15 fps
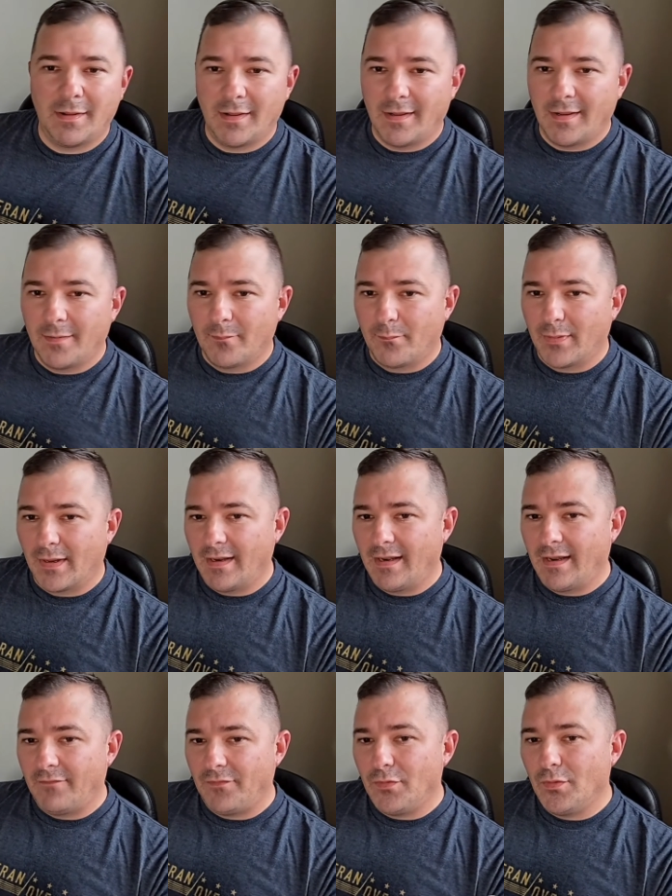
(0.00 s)
But
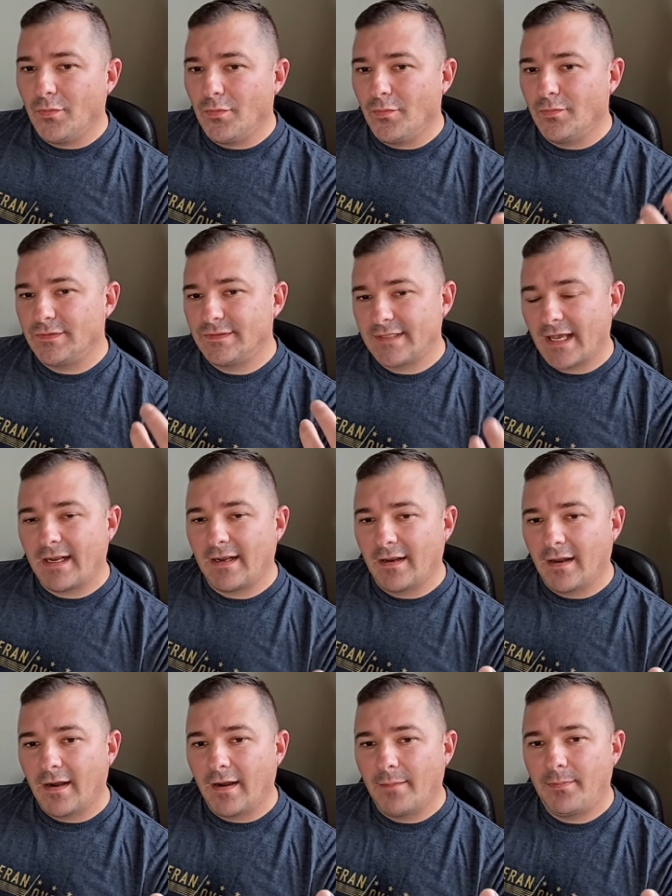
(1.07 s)
if you set it
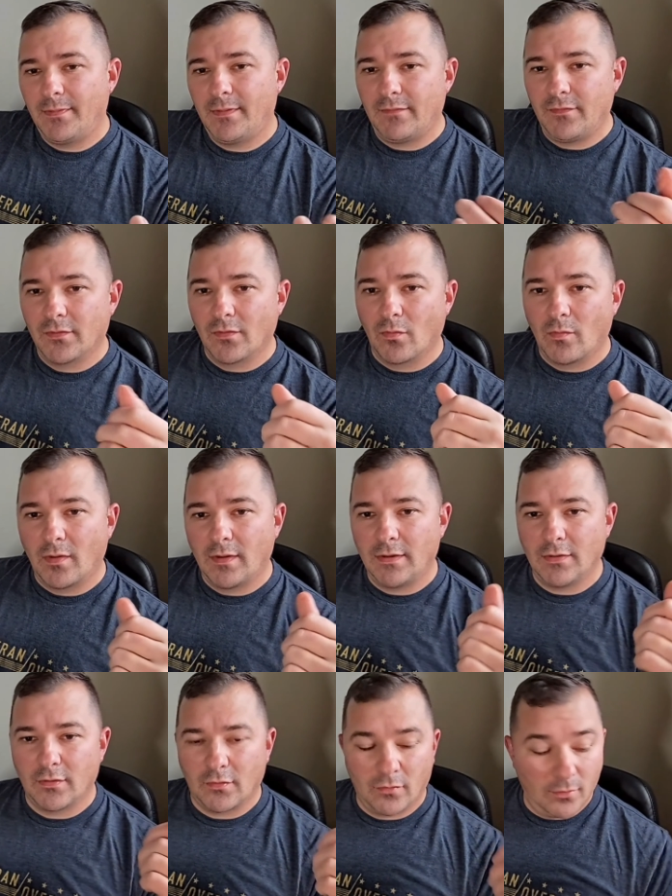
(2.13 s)
up, if you're the one in
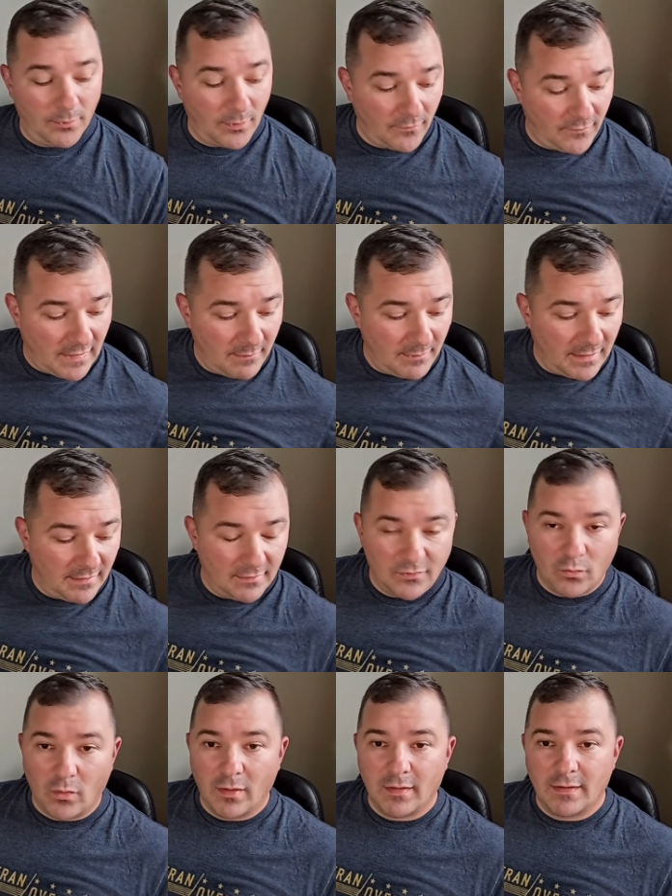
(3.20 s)
your group or family that's
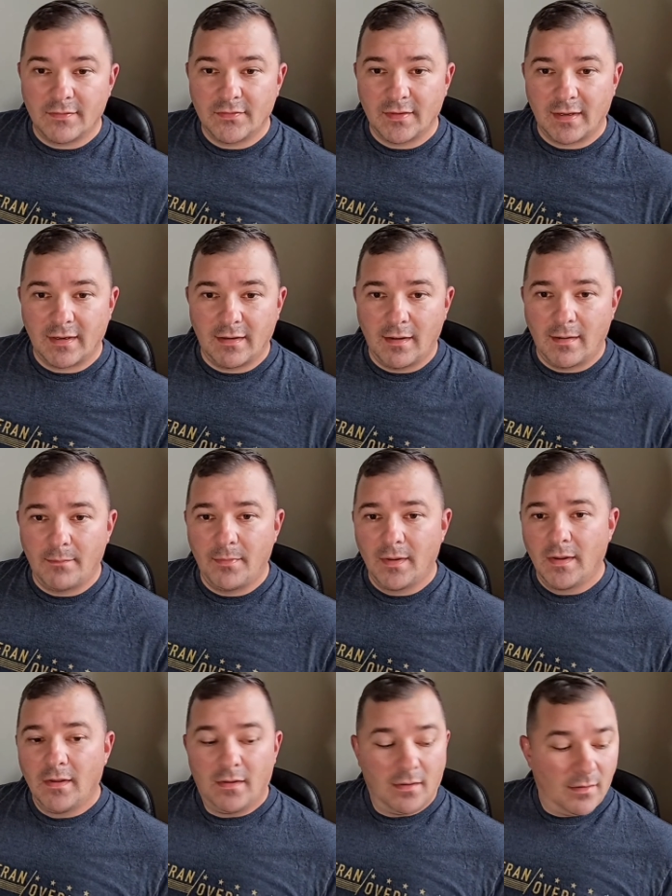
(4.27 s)
willing to set it up,
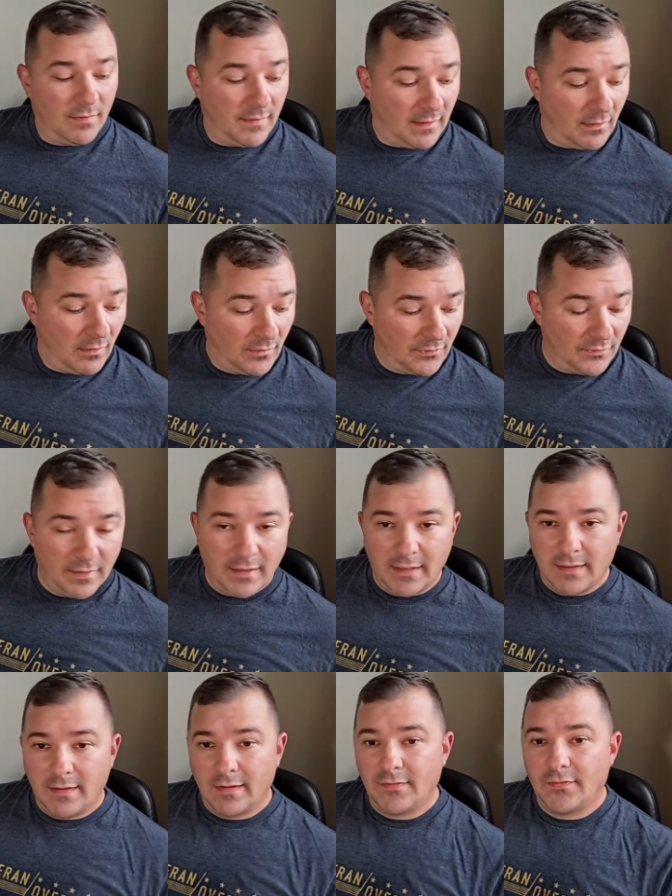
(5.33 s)
then all you
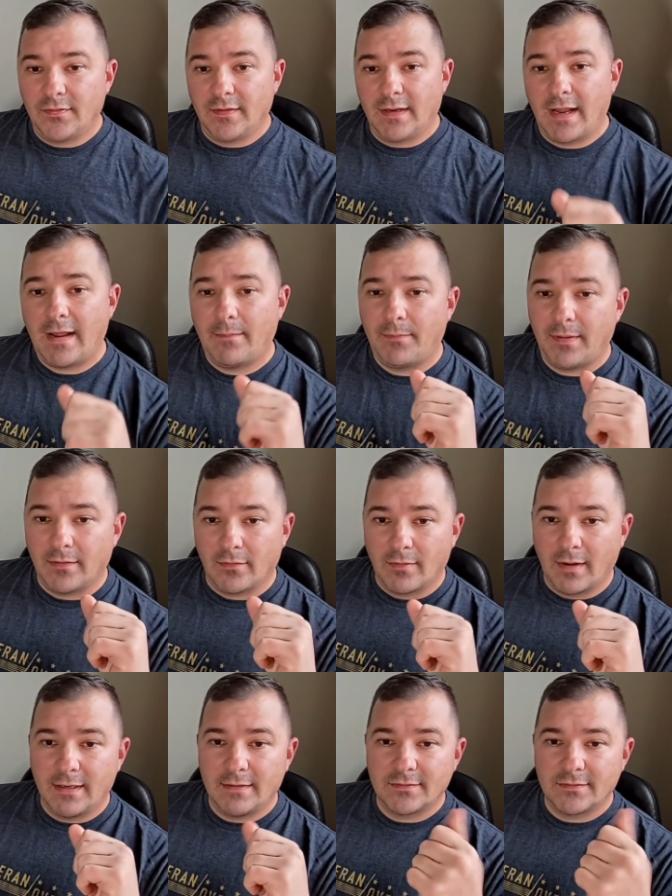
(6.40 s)
need is the app here, right?